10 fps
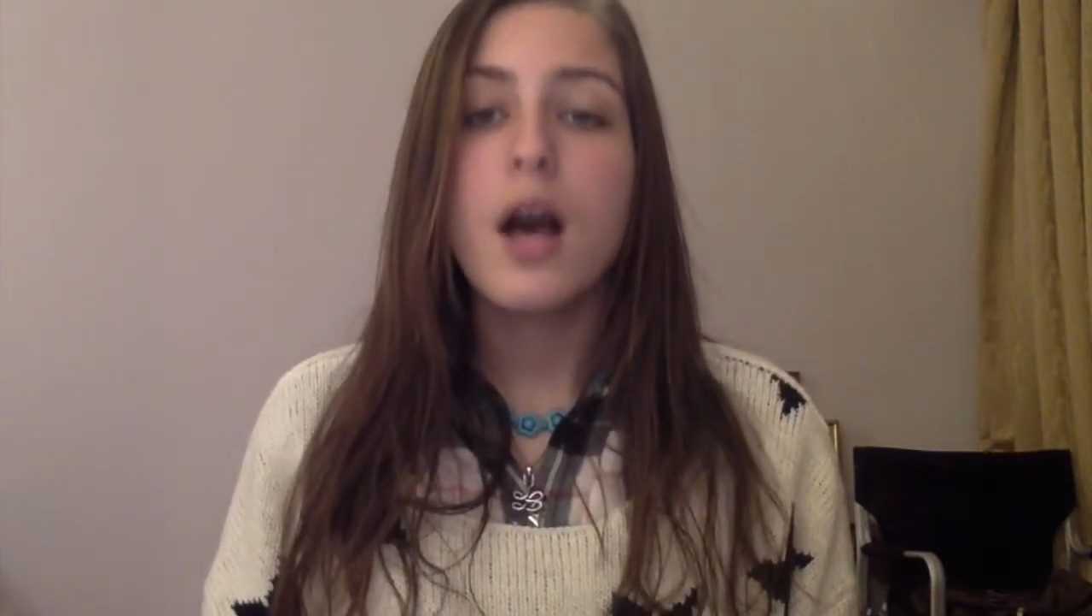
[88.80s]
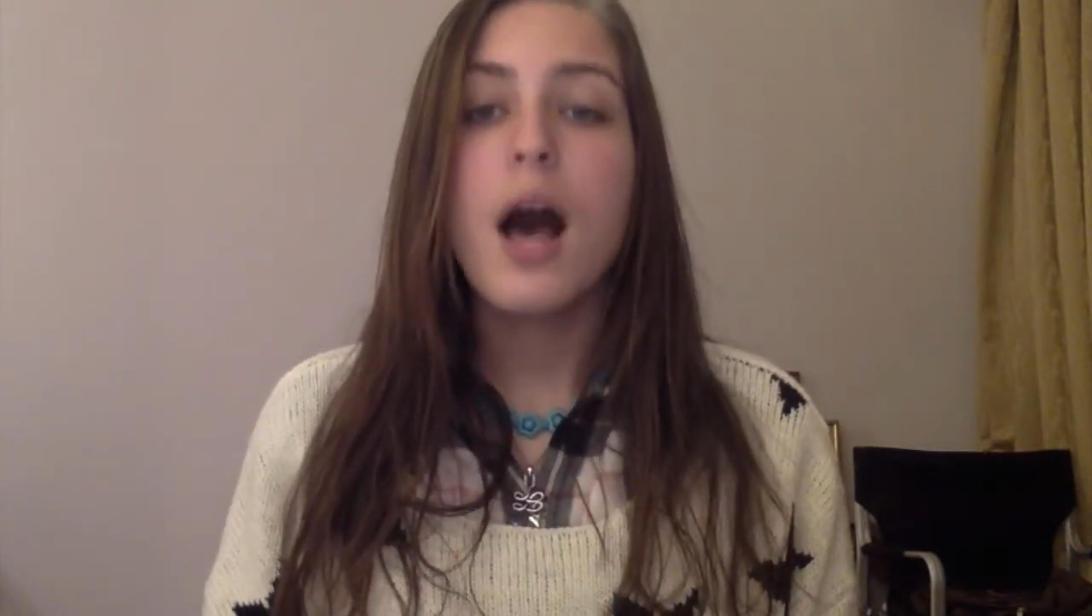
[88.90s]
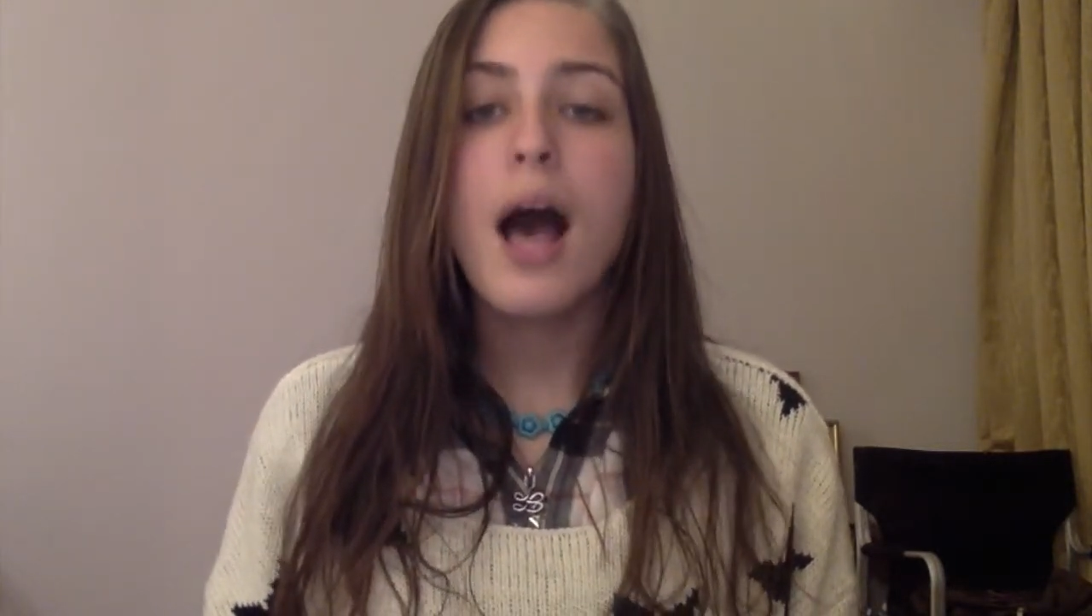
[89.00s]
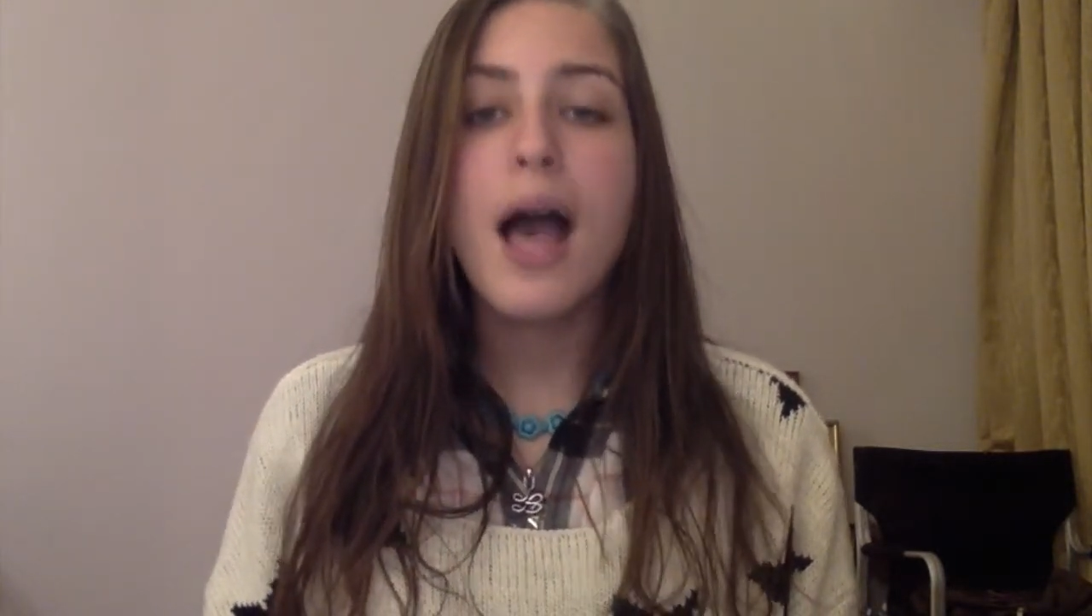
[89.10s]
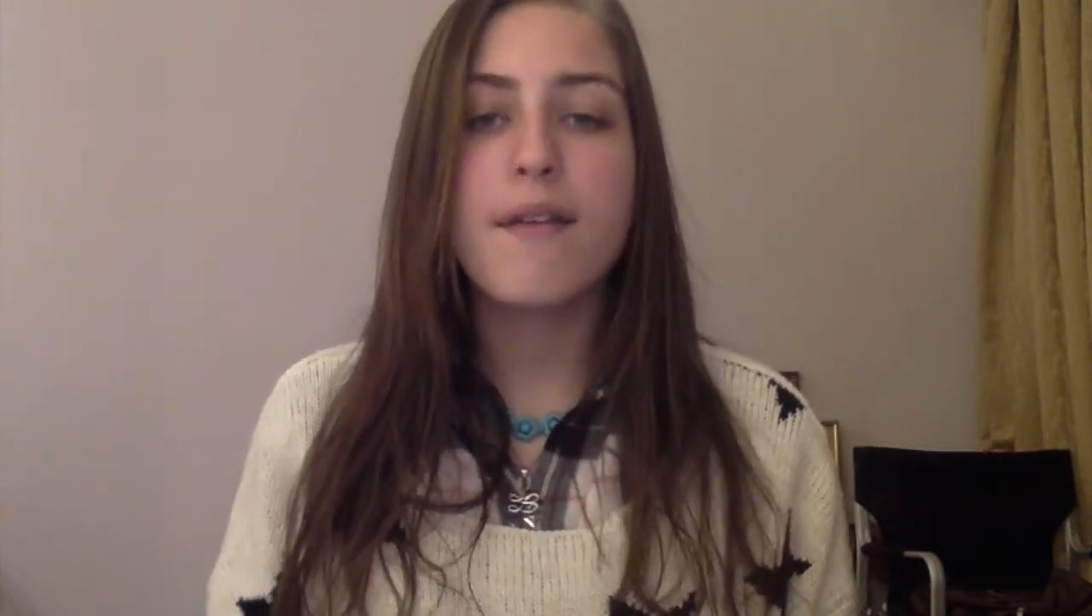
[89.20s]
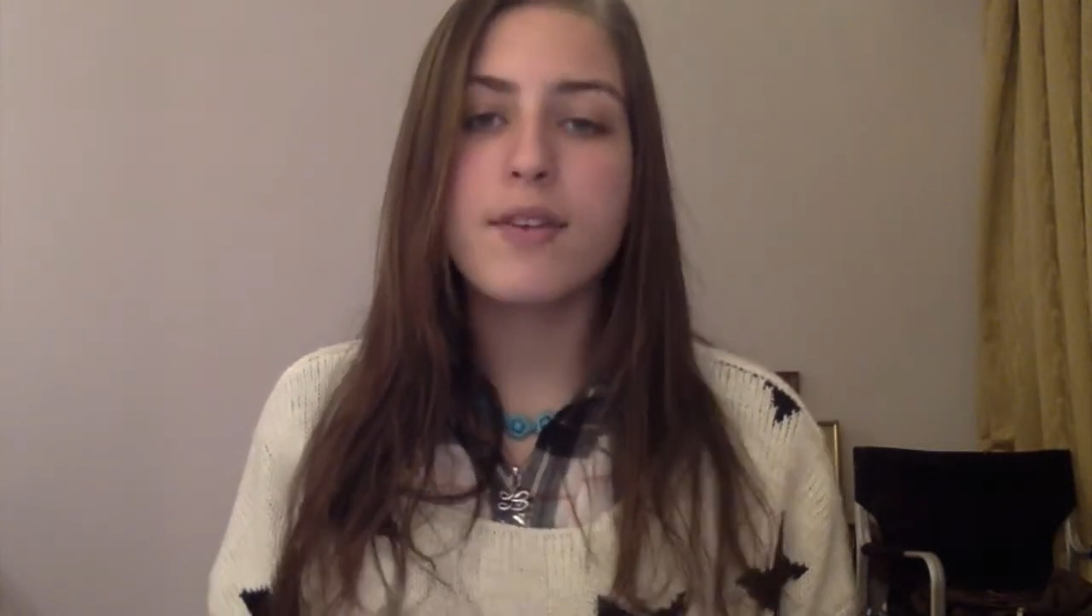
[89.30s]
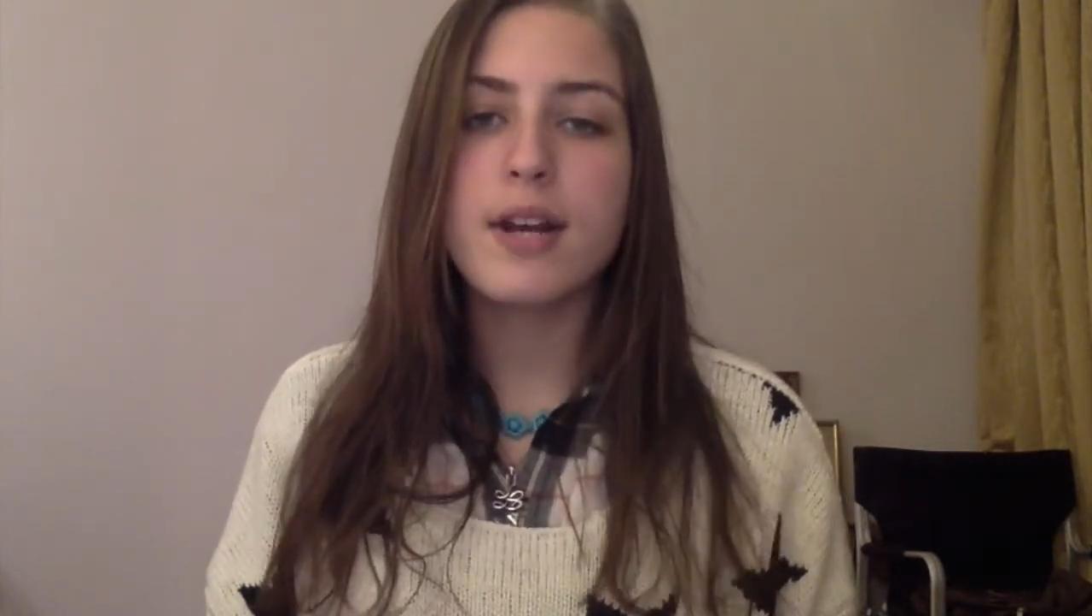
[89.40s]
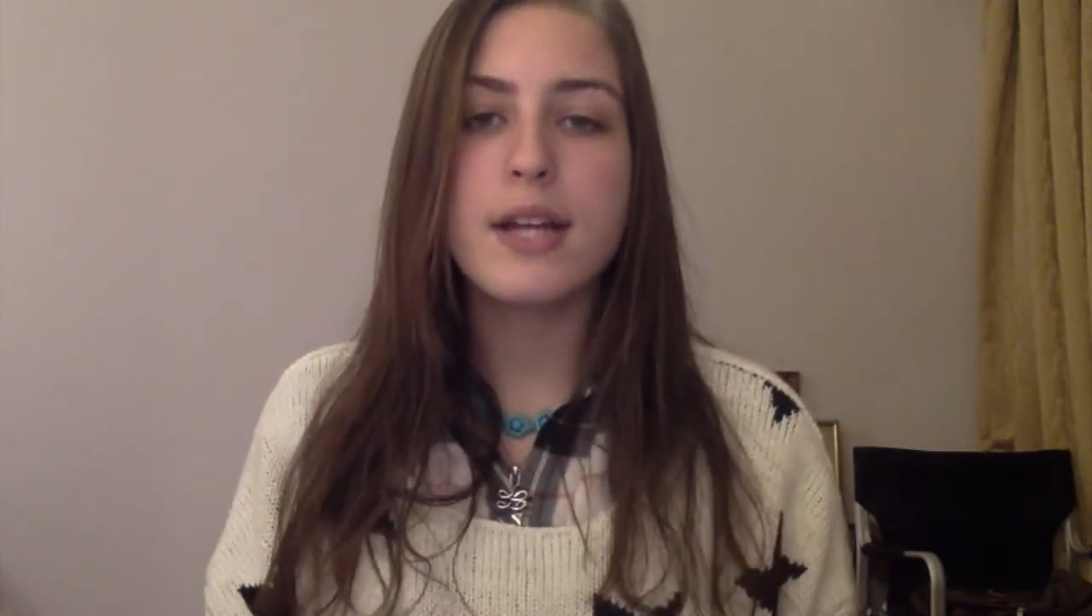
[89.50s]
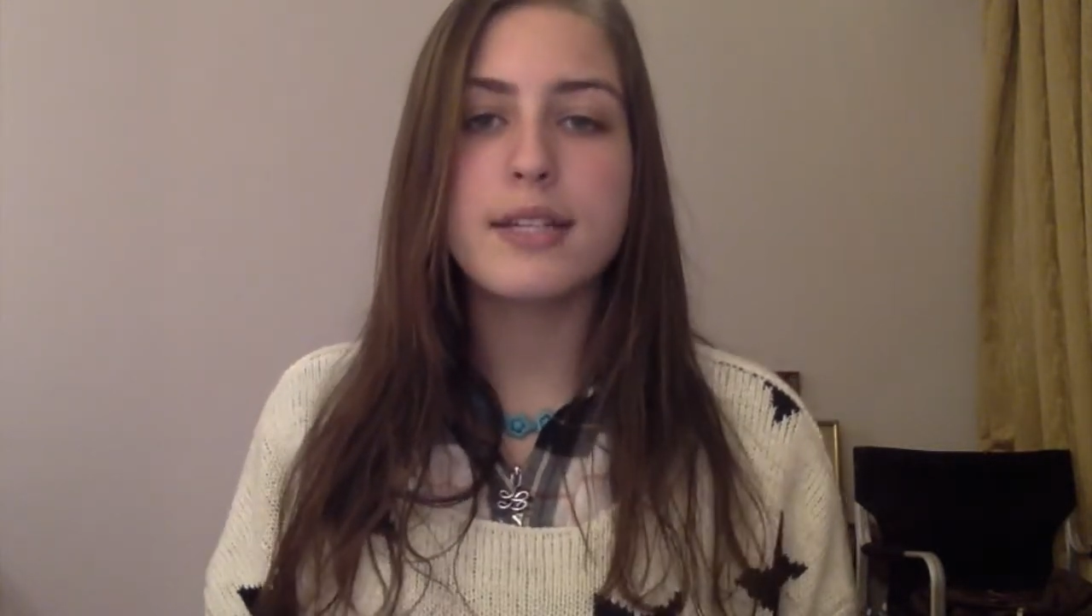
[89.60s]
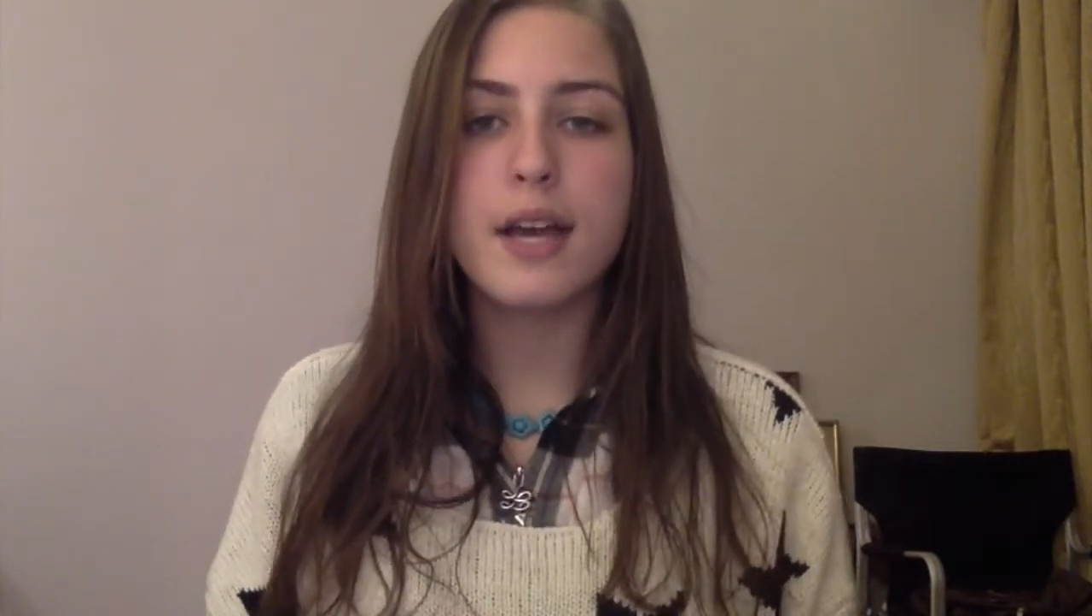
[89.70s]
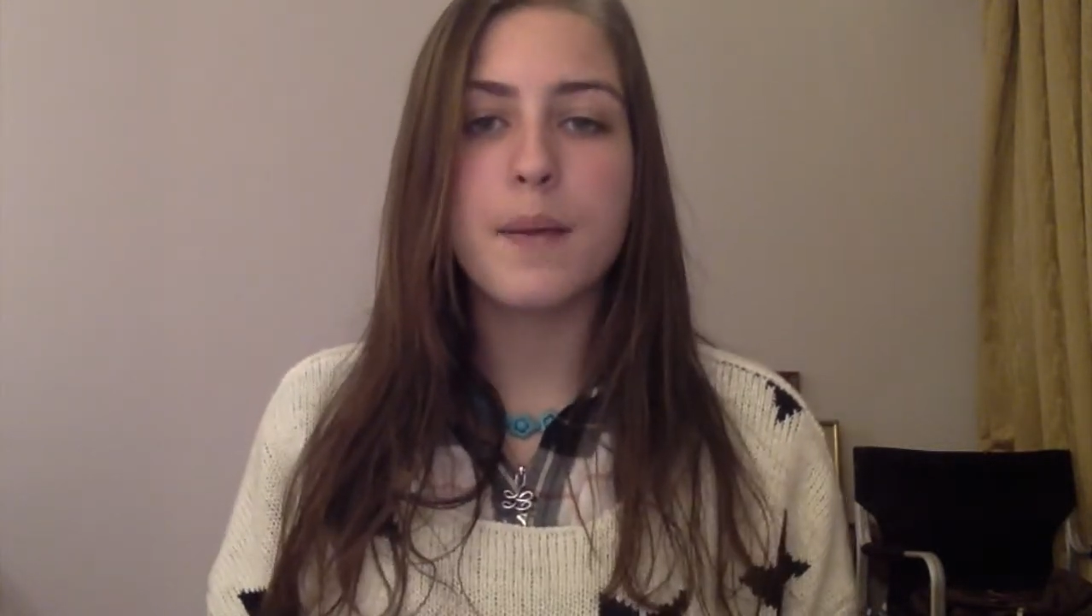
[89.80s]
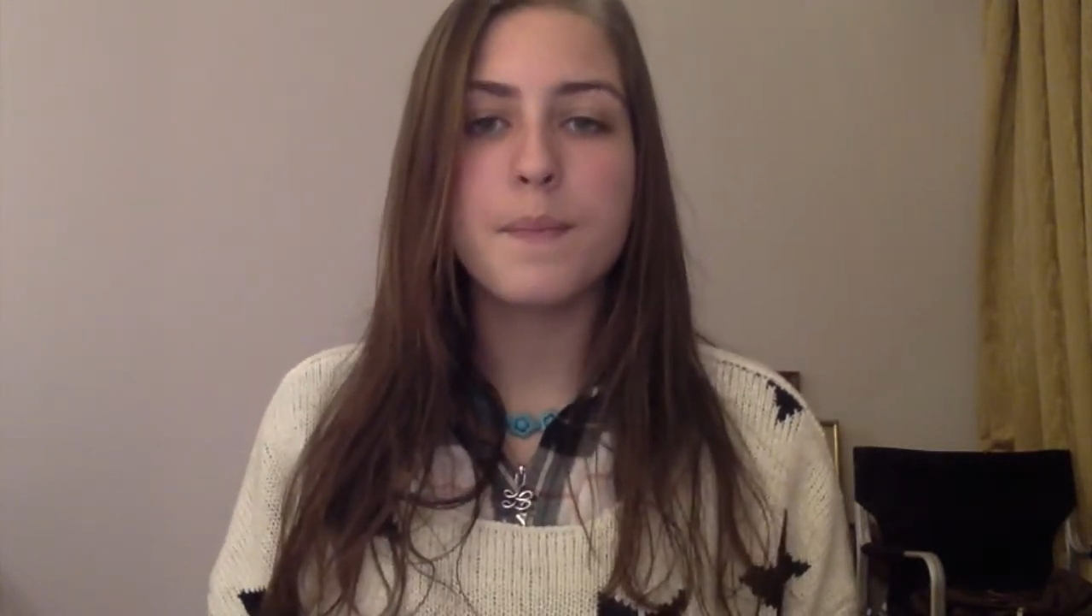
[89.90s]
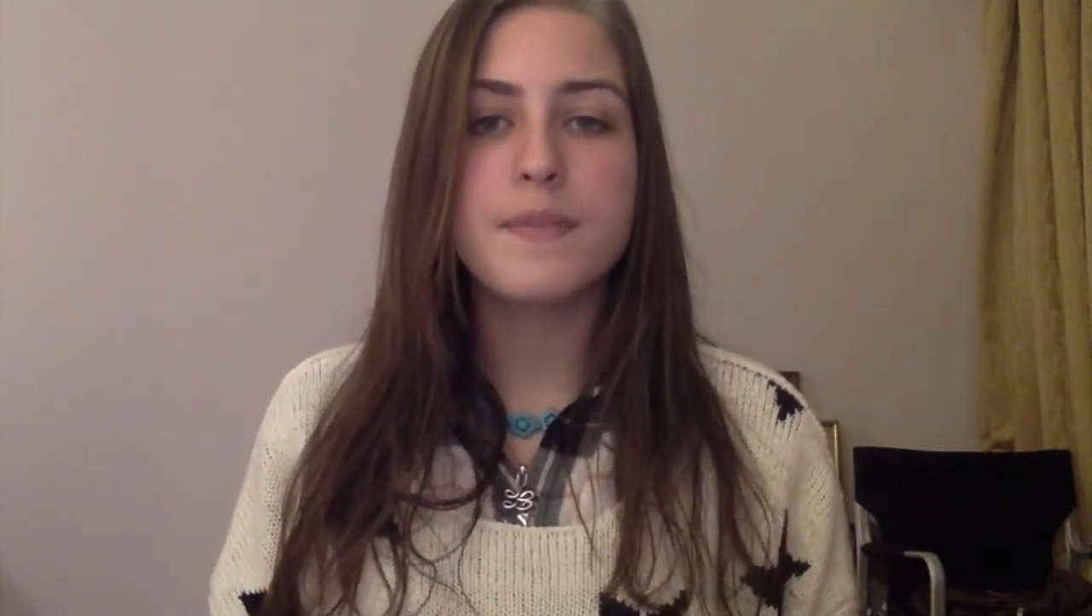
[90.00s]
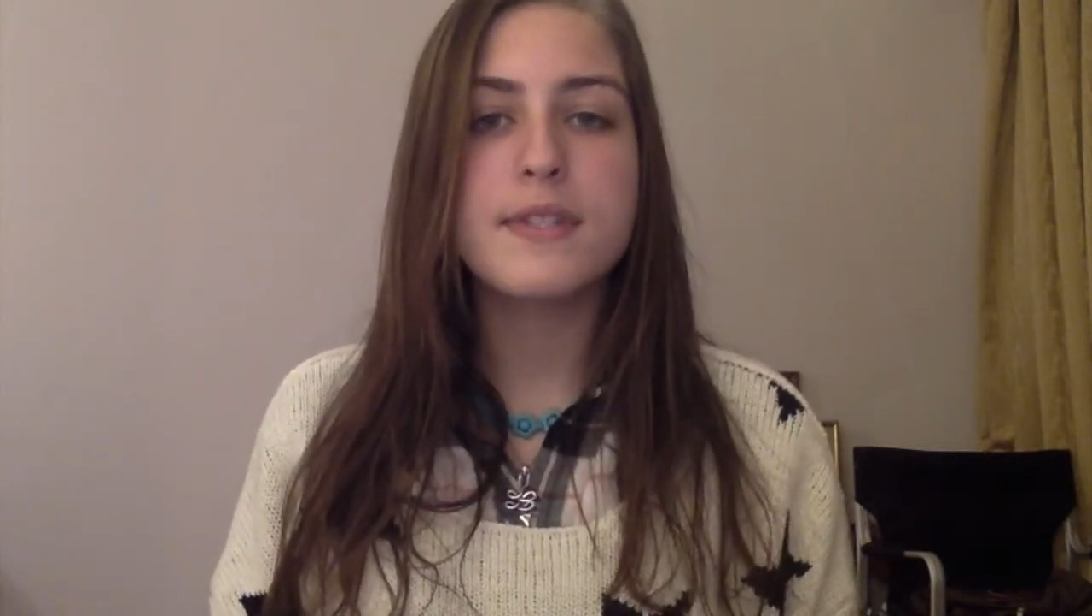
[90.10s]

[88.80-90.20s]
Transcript: "I have an idea,"